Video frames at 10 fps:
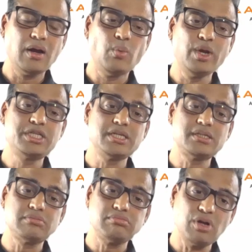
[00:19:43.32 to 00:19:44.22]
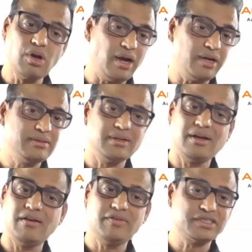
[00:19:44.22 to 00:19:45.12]
which is got
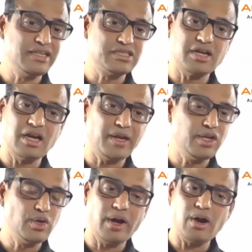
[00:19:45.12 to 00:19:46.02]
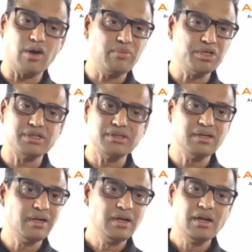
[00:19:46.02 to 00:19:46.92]
screen scraping, UI
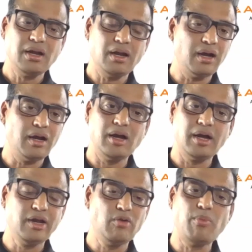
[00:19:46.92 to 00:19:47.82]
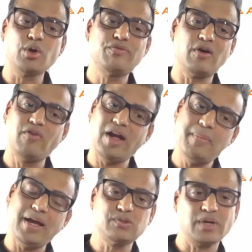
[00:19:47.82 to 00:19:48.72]
automation, both for web
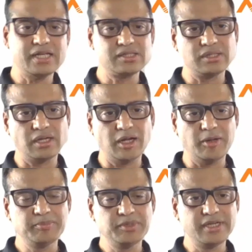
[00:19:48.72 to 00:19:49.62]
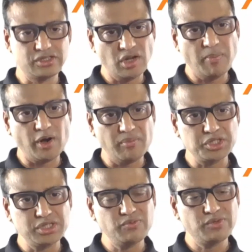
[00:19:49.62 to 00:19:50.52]
as well as desktop
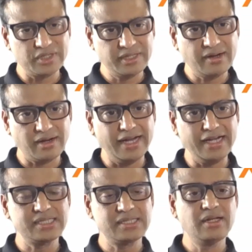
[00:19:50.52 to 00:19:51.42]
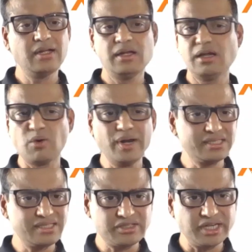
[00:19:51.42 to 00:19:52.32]
automation for thick clients, including
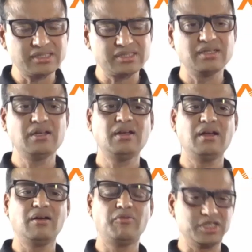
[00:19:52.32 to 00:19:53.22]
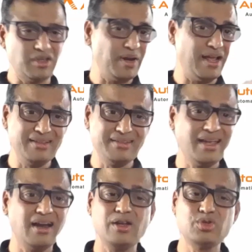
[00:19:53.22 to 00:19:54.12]
Citrix. For example,
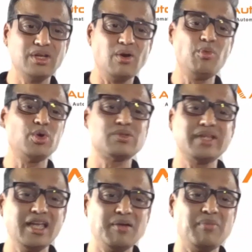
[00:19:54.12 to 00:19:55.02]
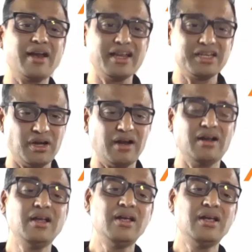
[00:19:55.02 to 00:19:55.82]
healthcare, you see most of the EMR, EHR